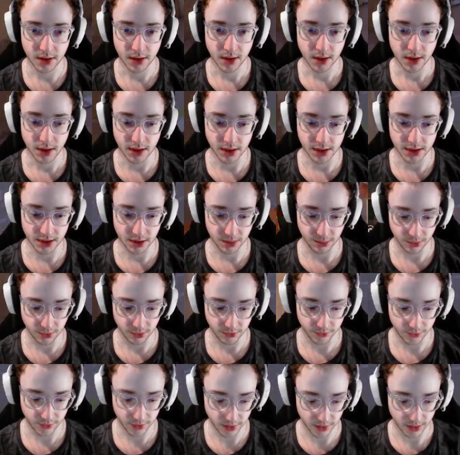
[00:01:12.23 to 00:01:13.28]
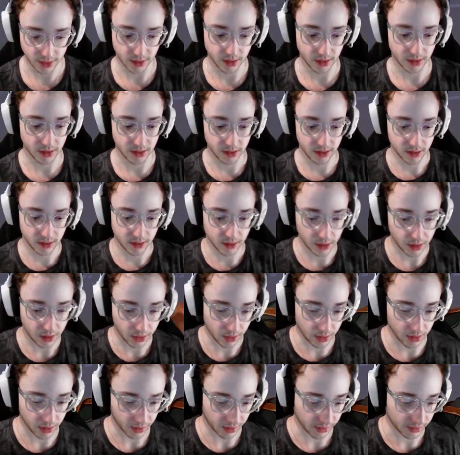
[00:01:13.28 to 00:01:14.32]
you need to improve
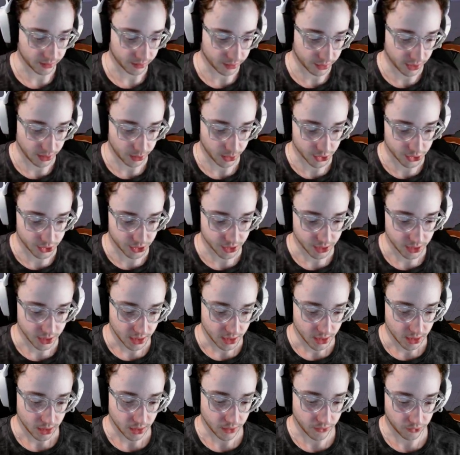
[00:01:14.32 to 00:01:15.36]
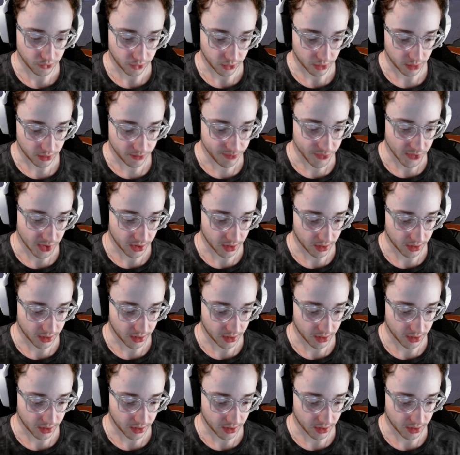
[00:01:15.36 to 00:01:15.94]
on, pretty much overall.